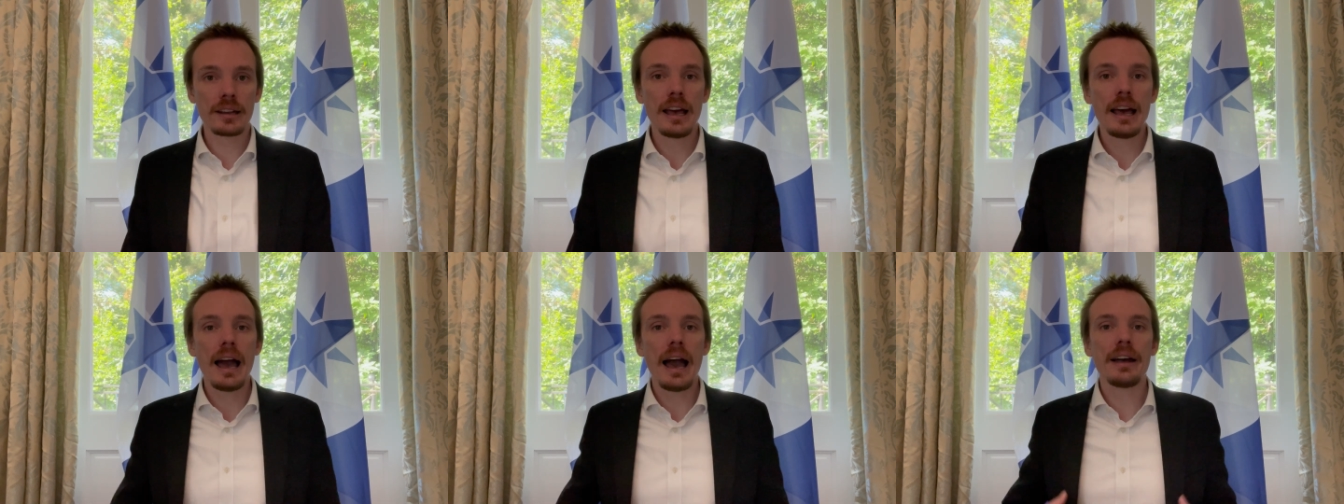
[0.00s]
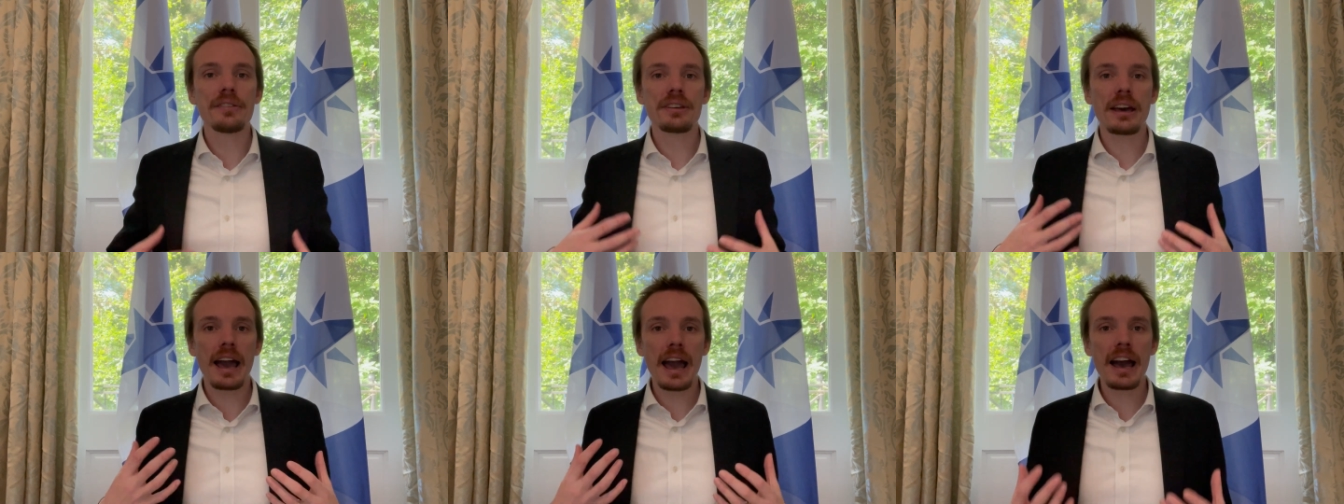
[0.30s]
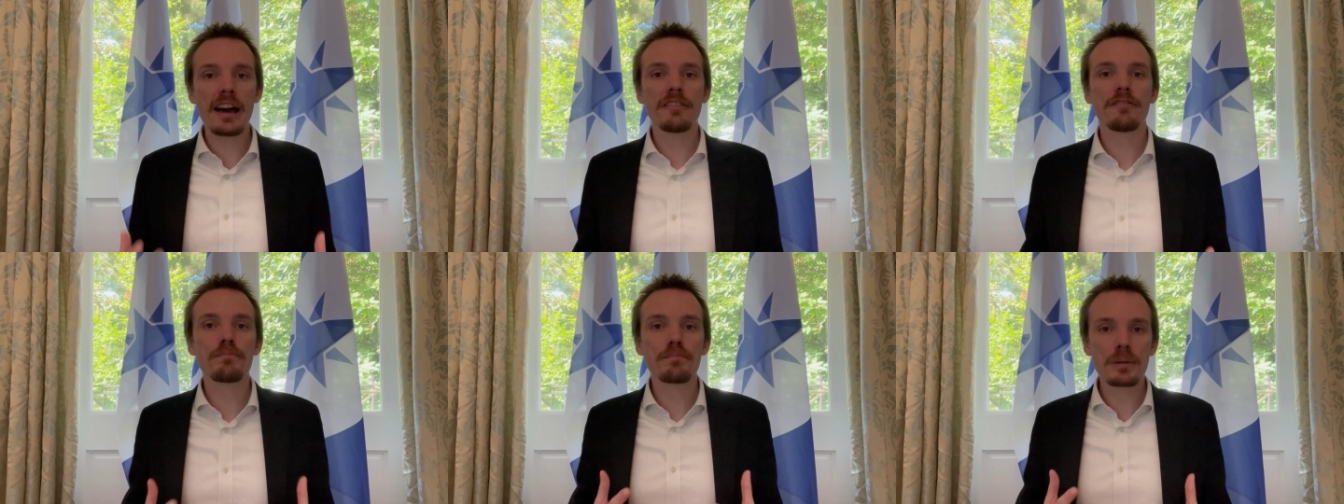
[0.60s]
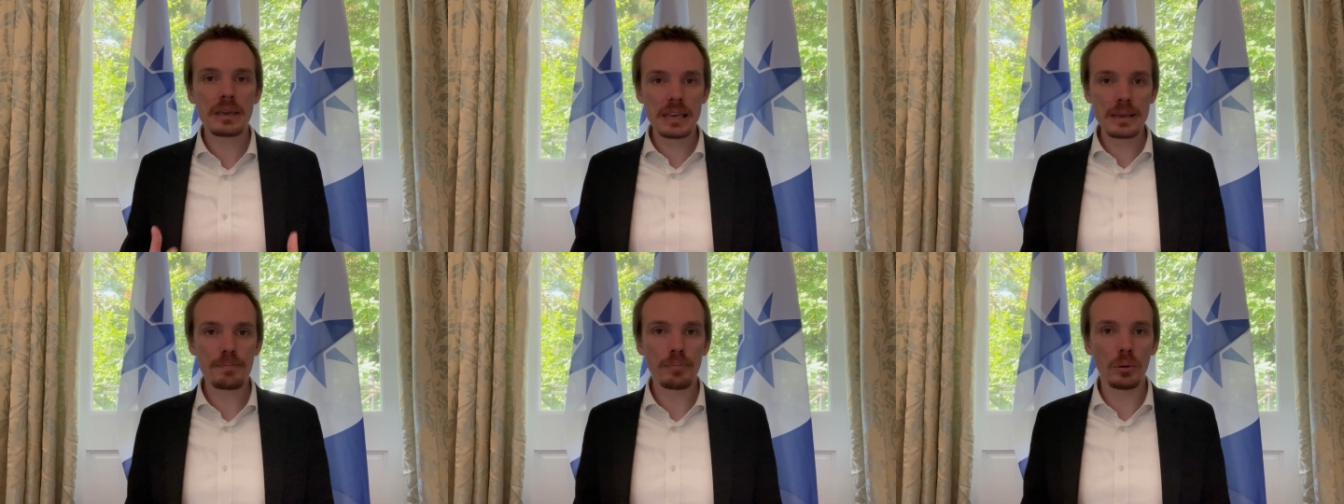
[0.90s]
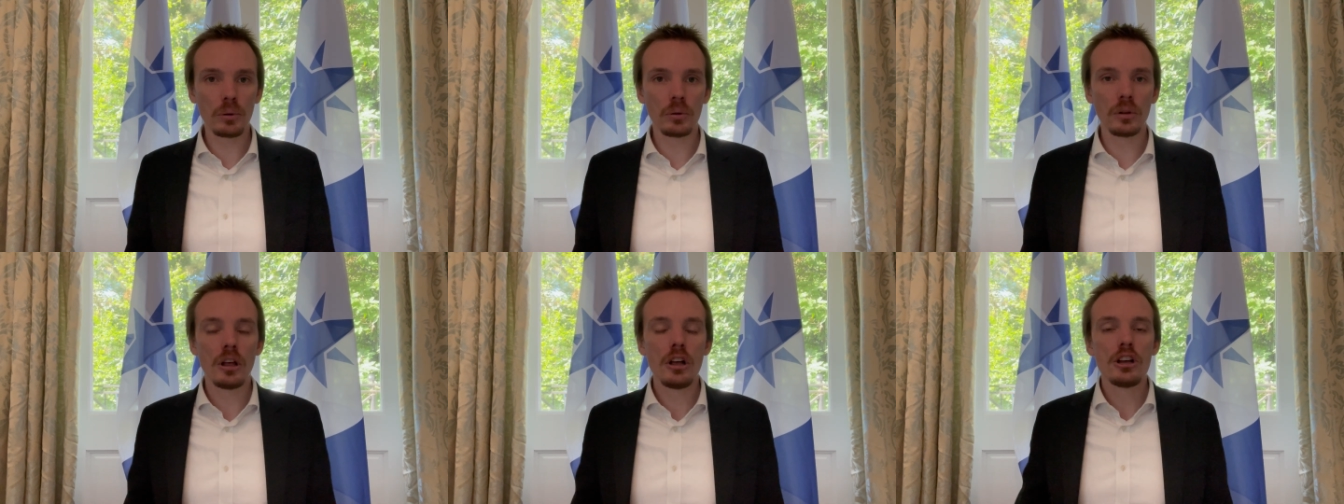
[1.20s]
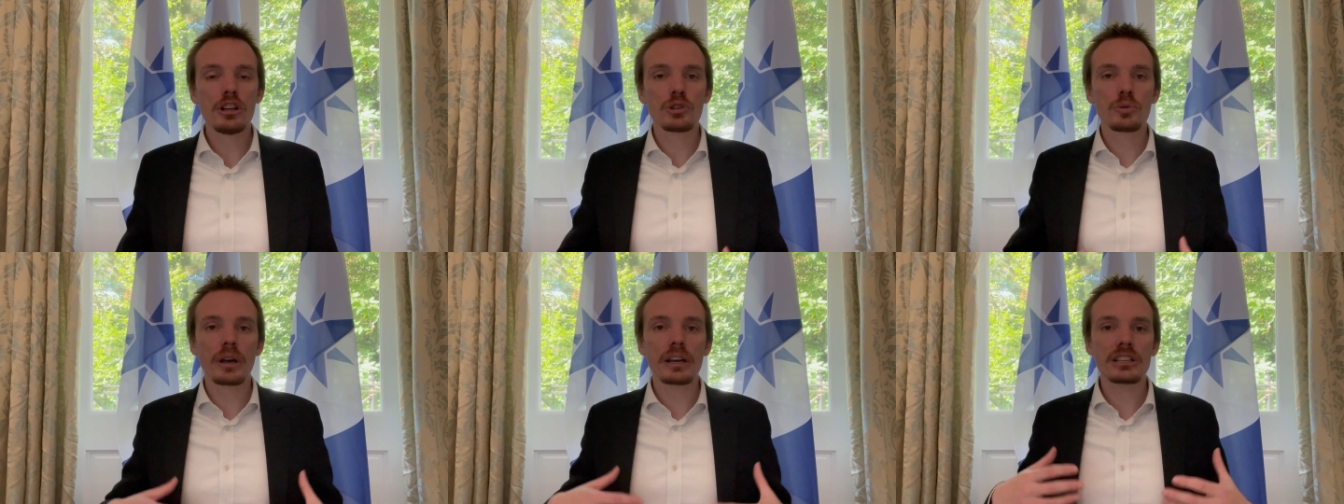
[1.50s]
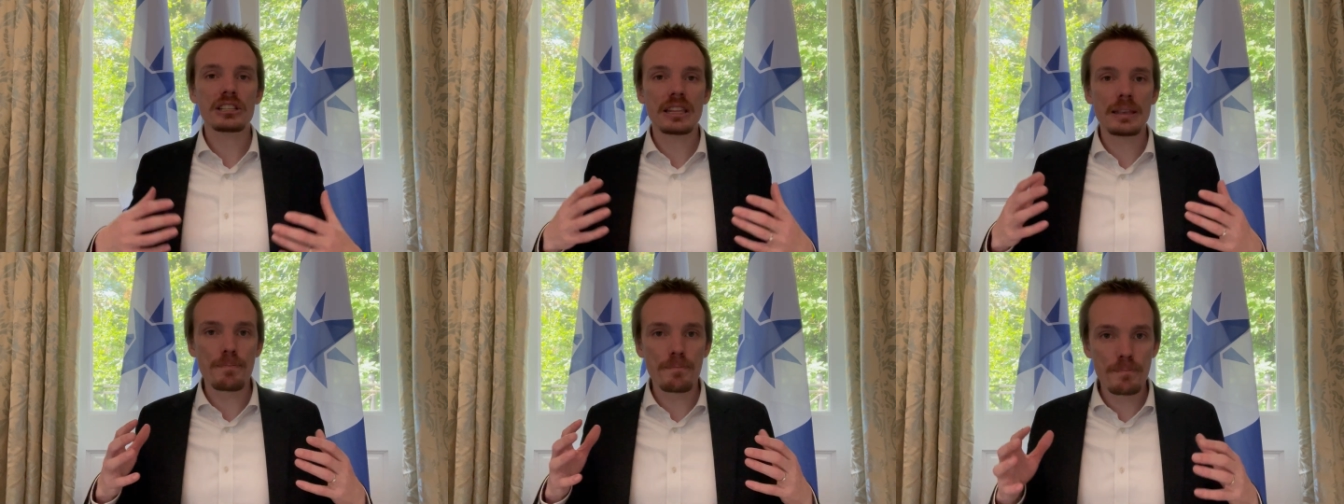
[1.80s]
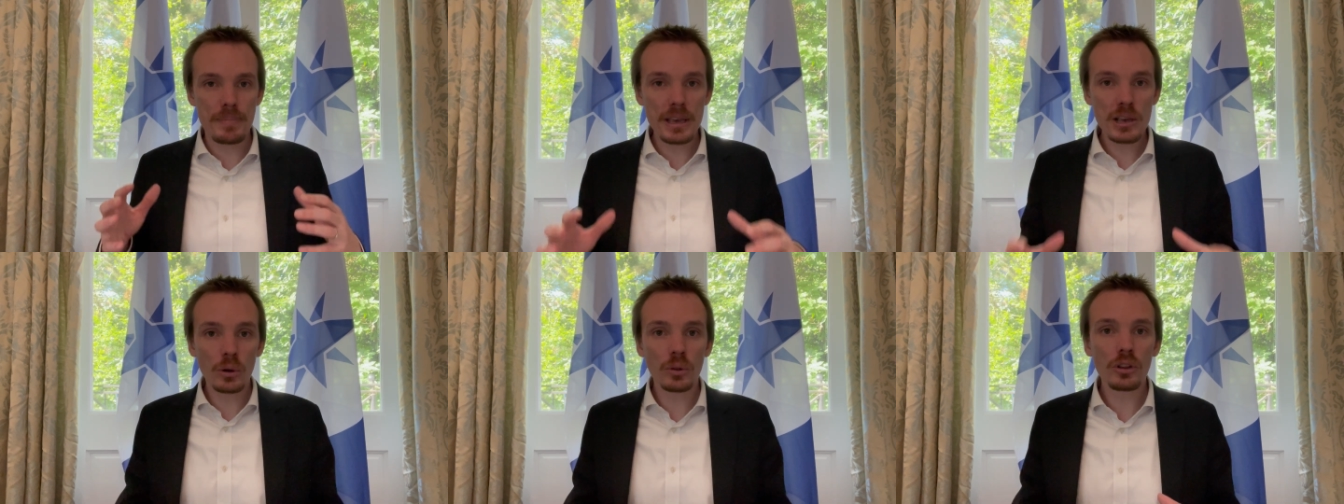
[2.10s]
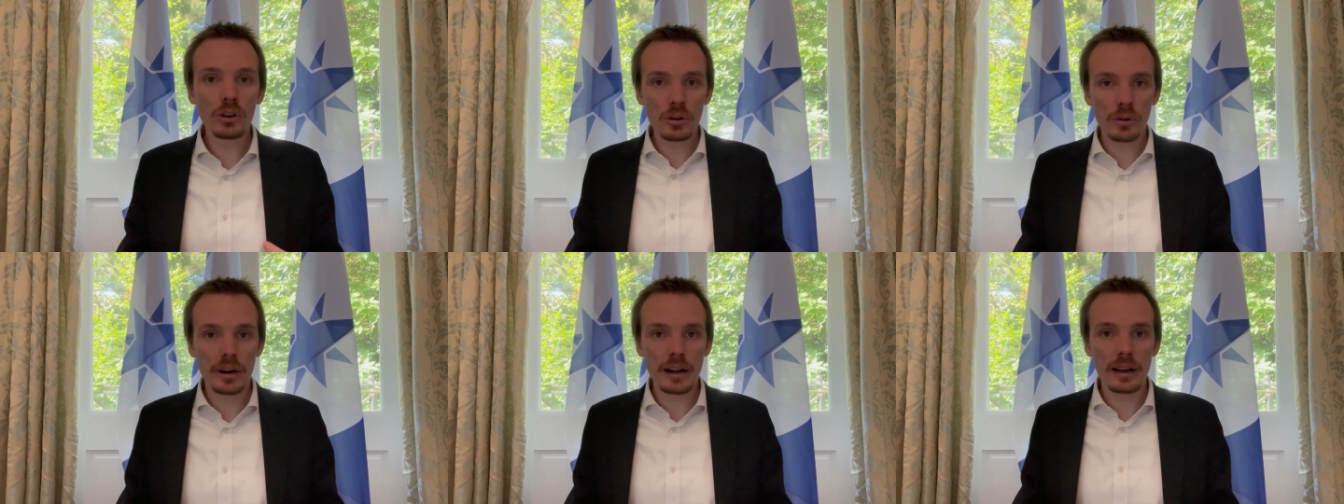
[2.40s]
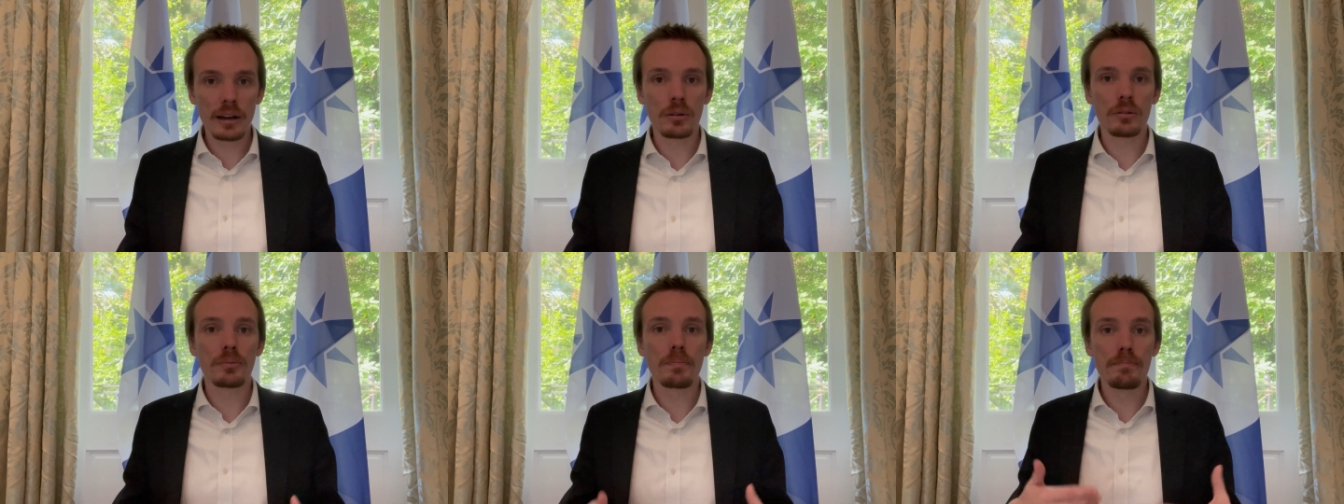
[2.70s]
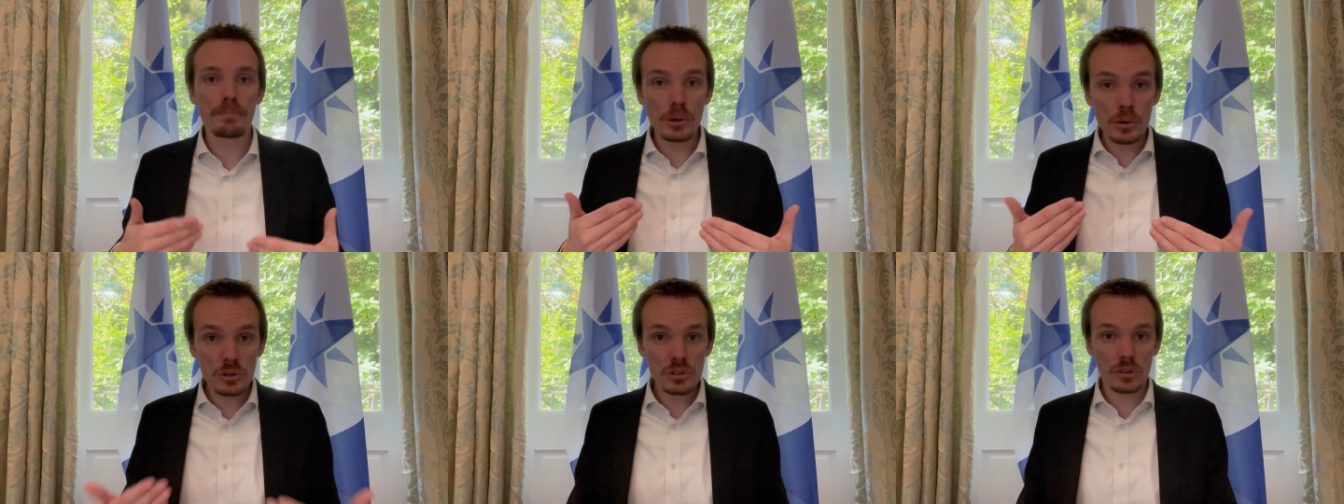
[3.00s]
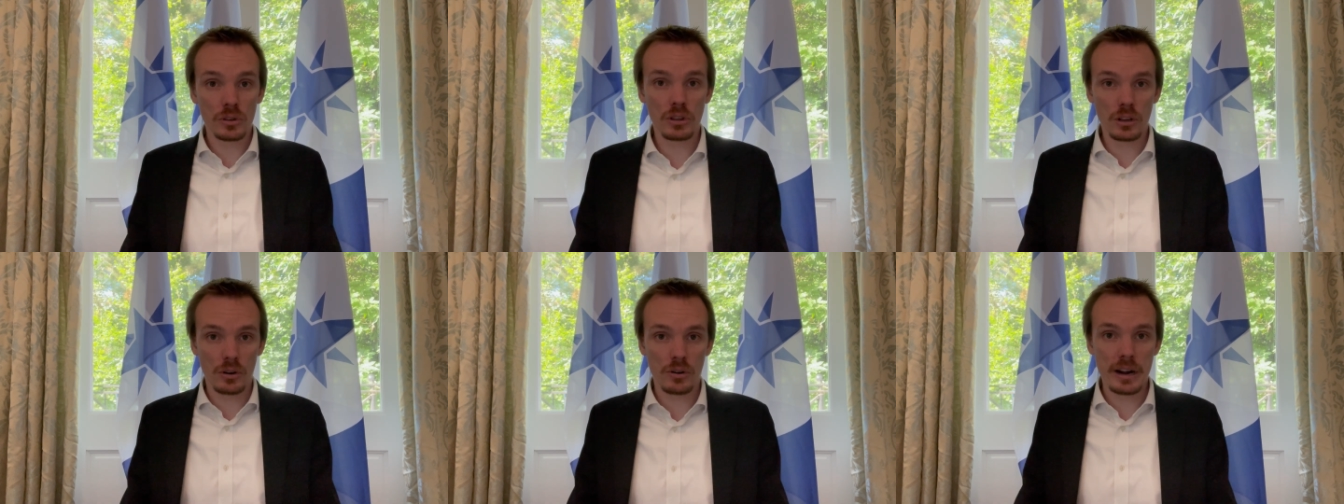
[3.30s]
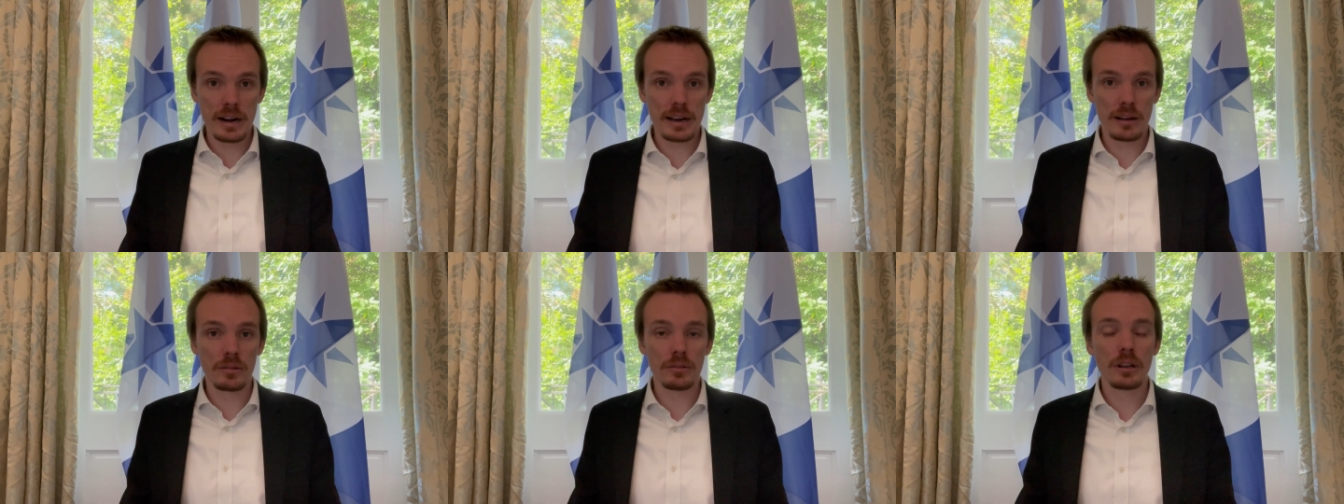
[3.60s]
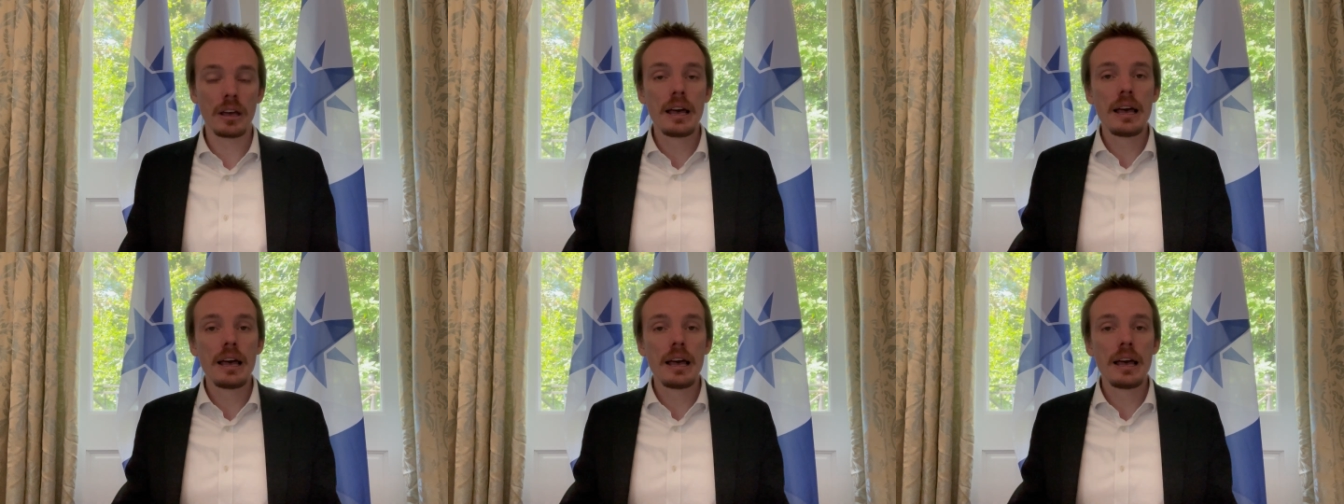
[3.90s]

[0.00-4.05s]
and to have people to actually be on the ground, boots on the ground,